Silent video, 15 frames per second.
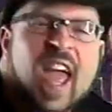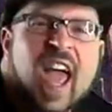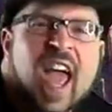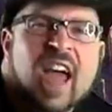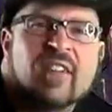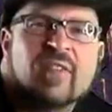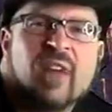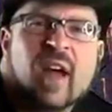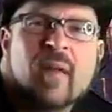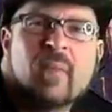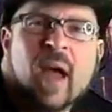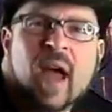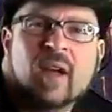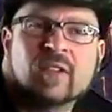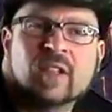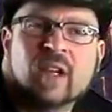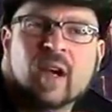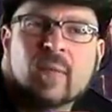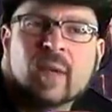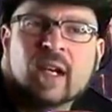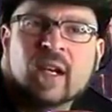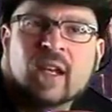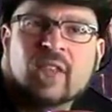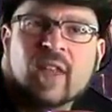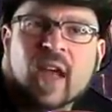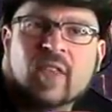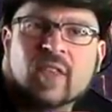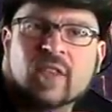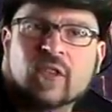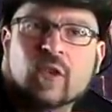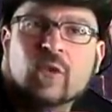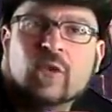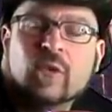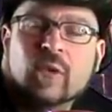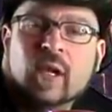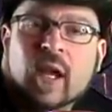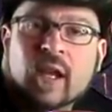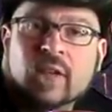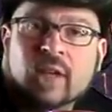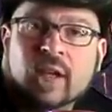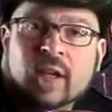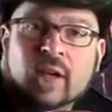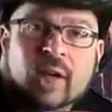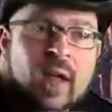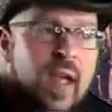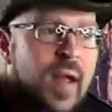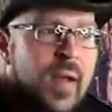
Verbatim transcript: Add 5 pounds and come in and hit that 2 or 3 days later.